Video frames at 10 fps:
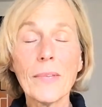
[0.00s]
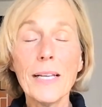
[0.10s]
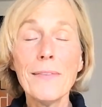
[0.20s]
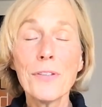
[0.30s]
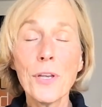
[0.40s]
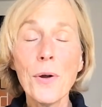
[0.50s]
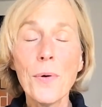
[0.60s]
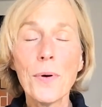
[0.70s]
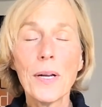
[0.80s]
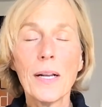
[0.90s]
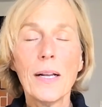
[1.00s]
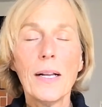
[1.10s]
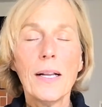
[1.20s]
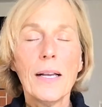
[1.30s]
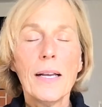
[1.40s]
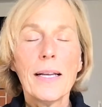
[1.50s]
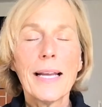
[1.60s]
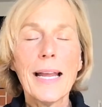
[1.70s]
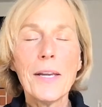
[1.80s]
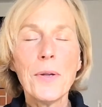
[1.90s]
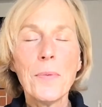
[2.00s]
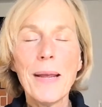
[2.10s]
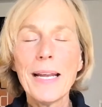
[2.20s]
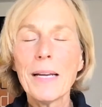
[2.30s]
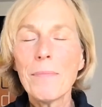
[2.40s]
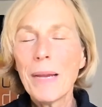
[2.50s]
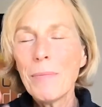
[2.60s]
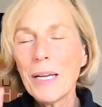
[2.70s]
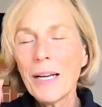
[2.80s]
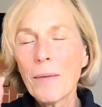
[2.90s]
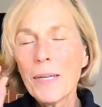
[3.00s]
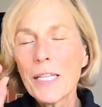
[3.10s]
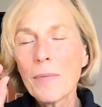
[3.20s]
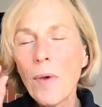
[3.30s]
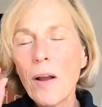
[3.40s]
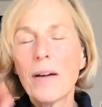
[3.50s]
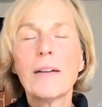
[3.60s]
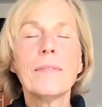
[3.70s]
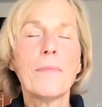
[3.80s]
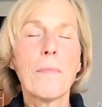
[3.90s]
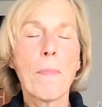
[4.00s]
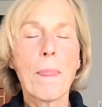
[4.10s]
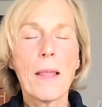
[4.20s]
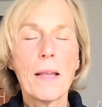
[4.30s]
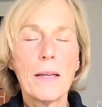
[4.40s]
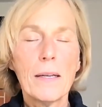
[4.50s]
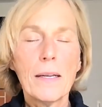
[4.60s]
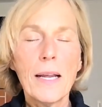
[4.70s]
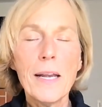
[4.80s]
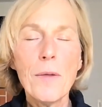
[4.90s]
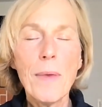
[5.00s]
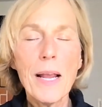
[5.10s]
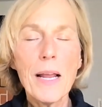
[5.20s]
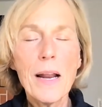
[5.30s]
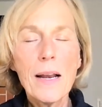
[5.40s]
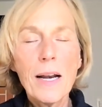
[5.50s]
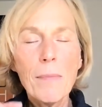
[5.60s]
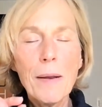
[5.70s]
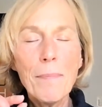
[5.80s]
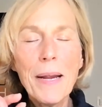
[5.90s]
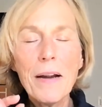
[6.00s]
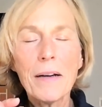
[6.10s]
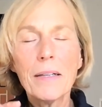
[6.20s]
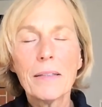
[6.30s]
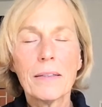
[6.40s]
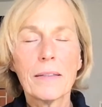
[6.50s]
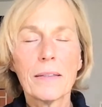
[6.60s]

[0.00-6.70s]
If so, can you make it maybe a little bit smaller? Can you make it a little bit bigger?